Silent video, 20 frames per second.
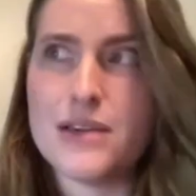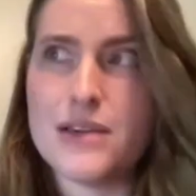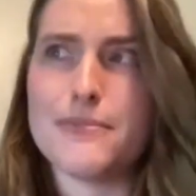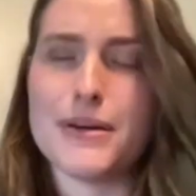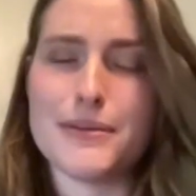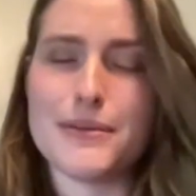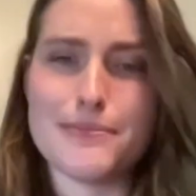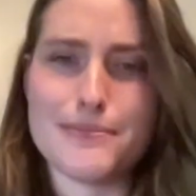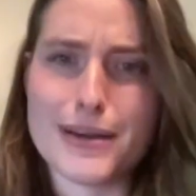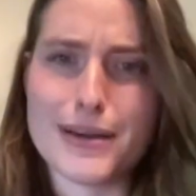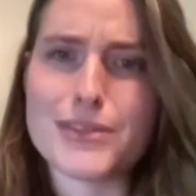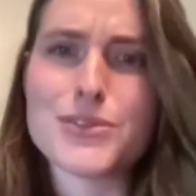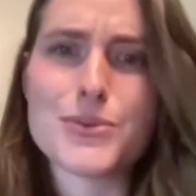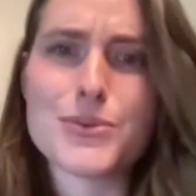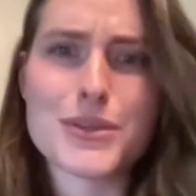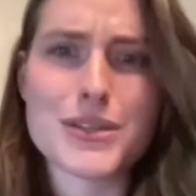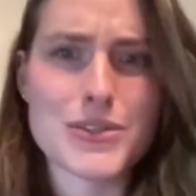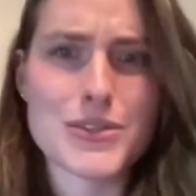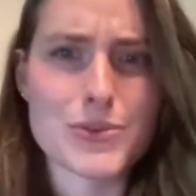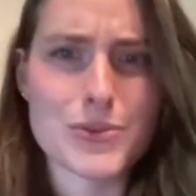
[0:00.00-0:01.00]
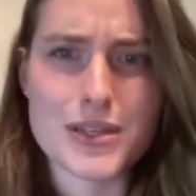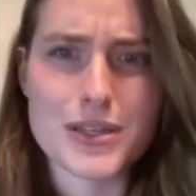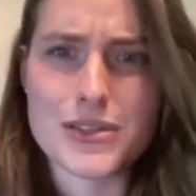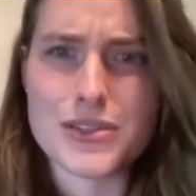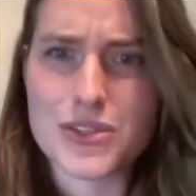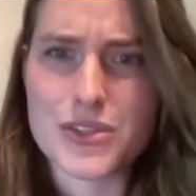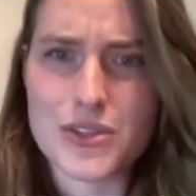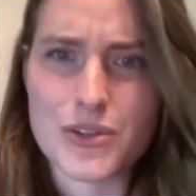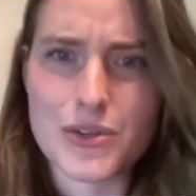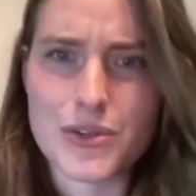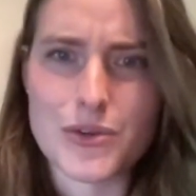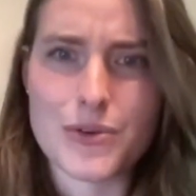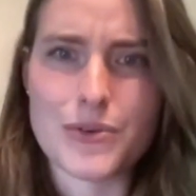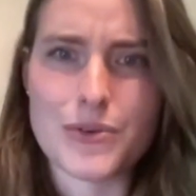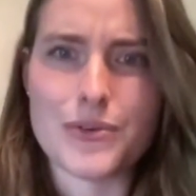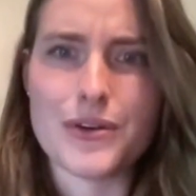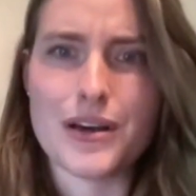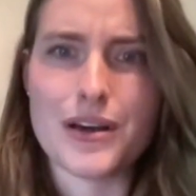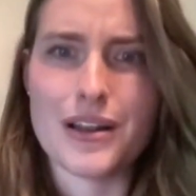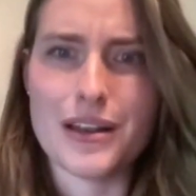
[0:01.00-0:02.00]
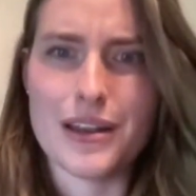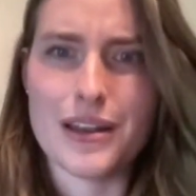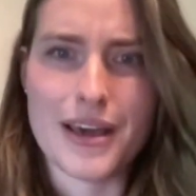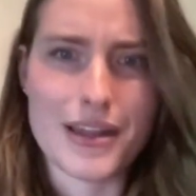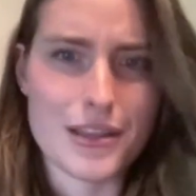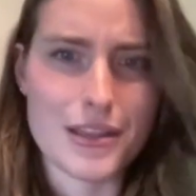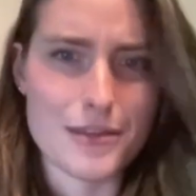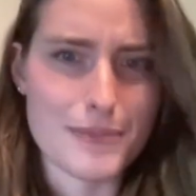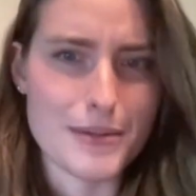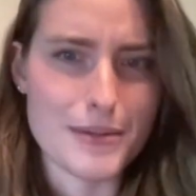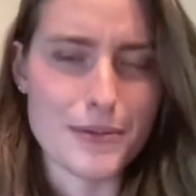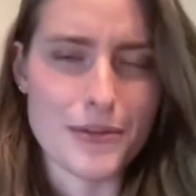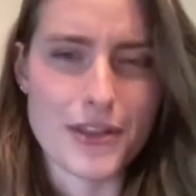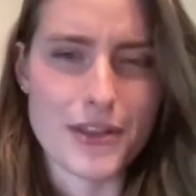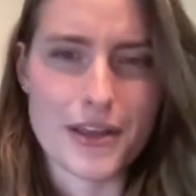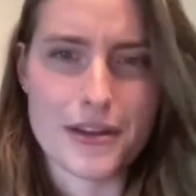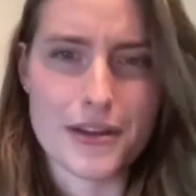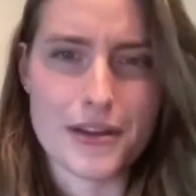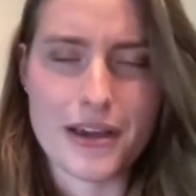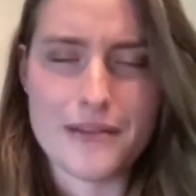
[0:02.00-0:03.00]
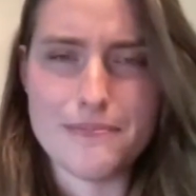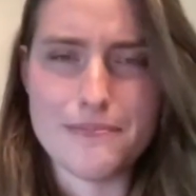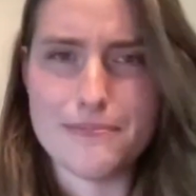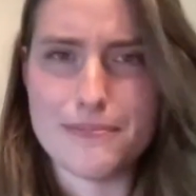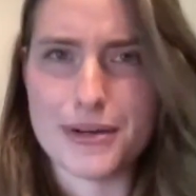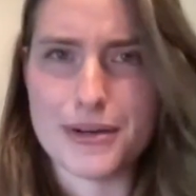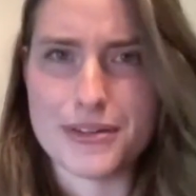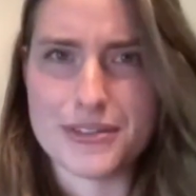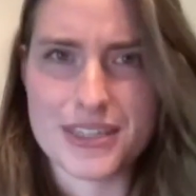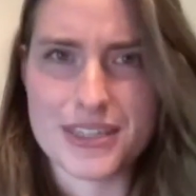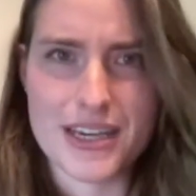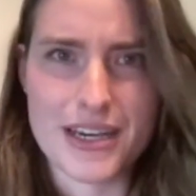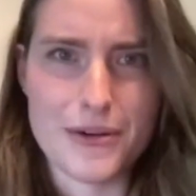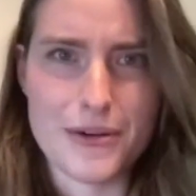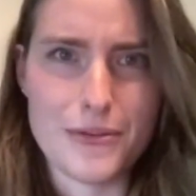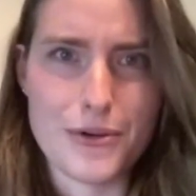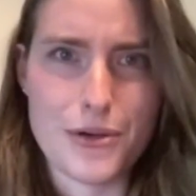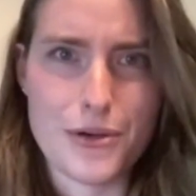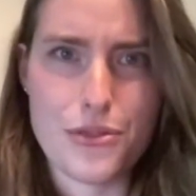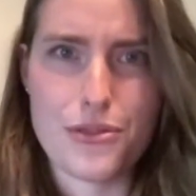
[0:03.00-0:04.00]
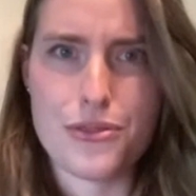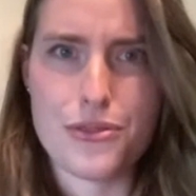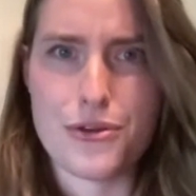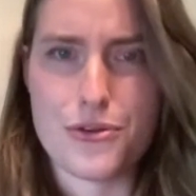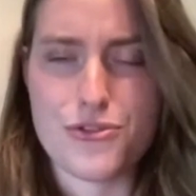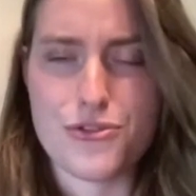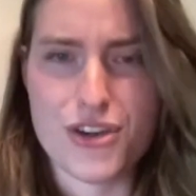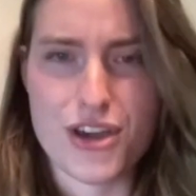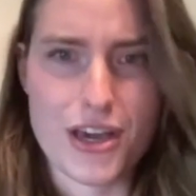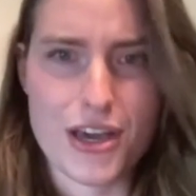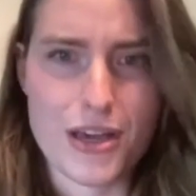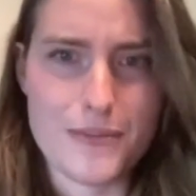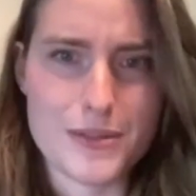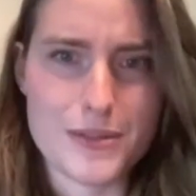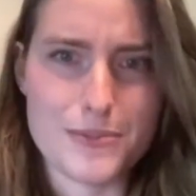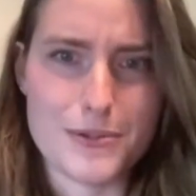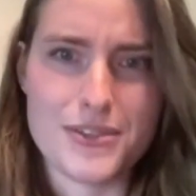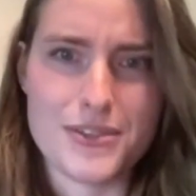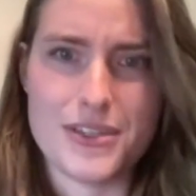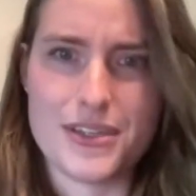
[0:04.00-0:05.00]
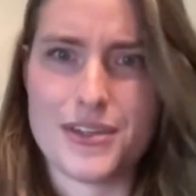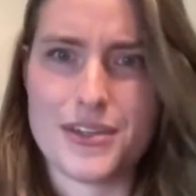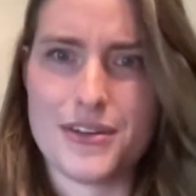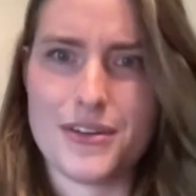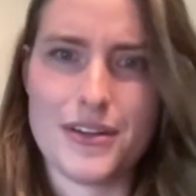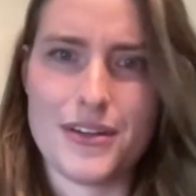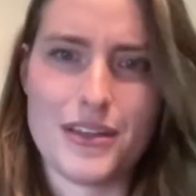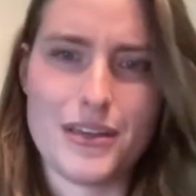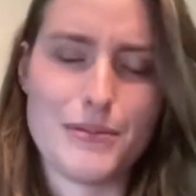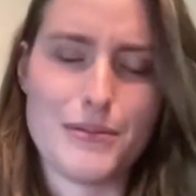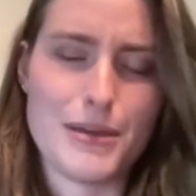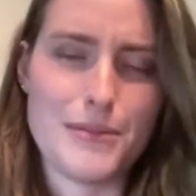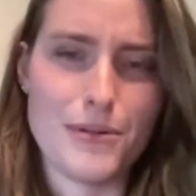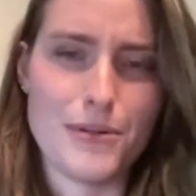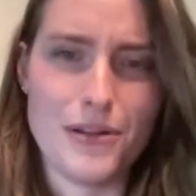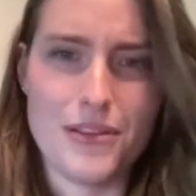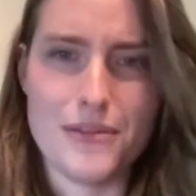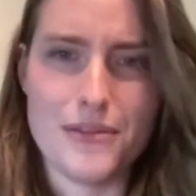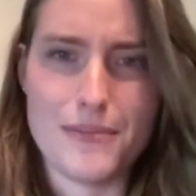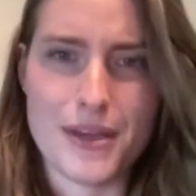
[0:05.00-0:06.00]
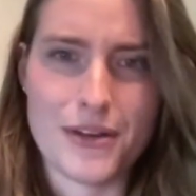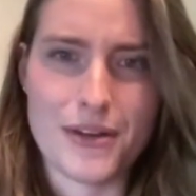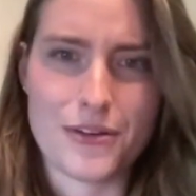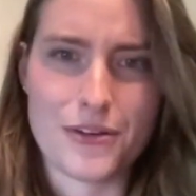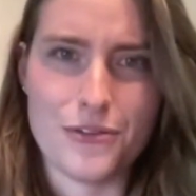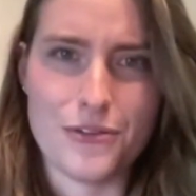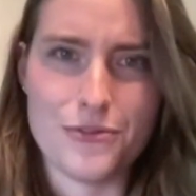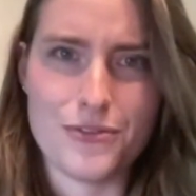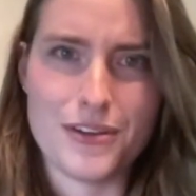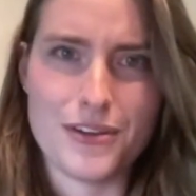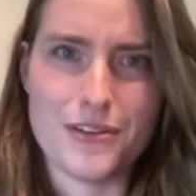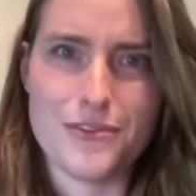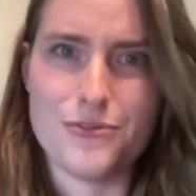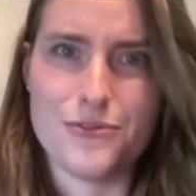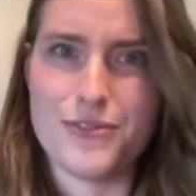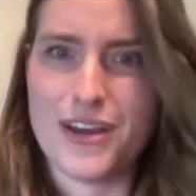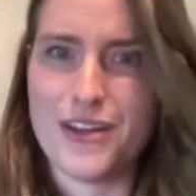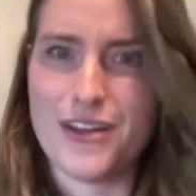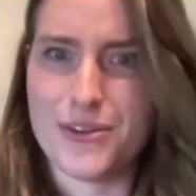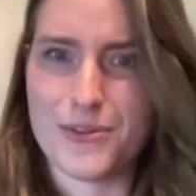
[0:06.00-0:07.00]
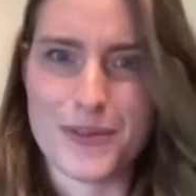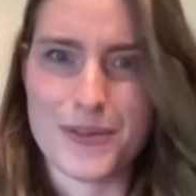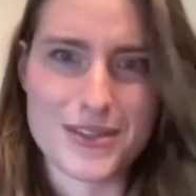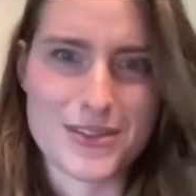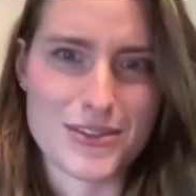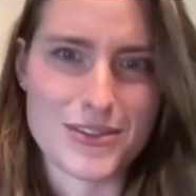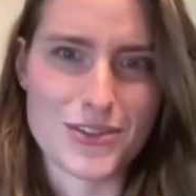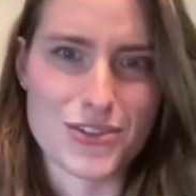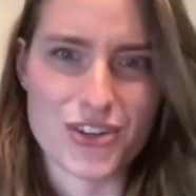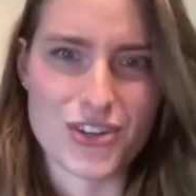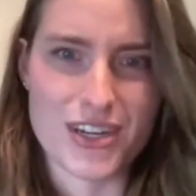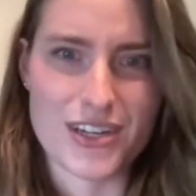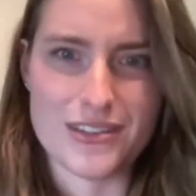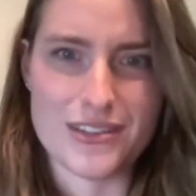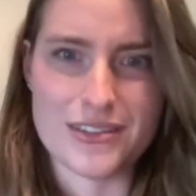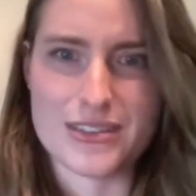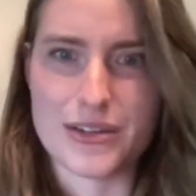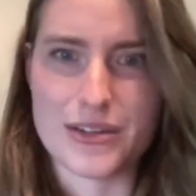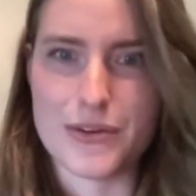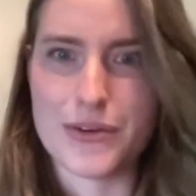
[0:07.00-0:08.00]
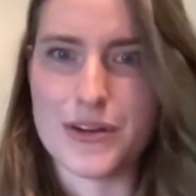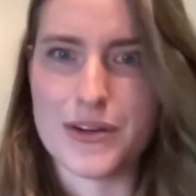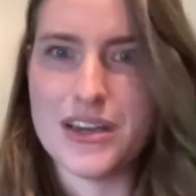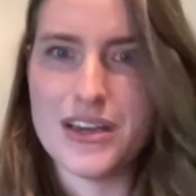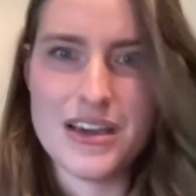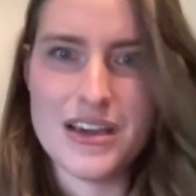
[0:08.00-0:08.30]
But by 2022, a lot of the people that had gotten burnt out with their jobs, particularly people in the medical field, found their way to the trail. So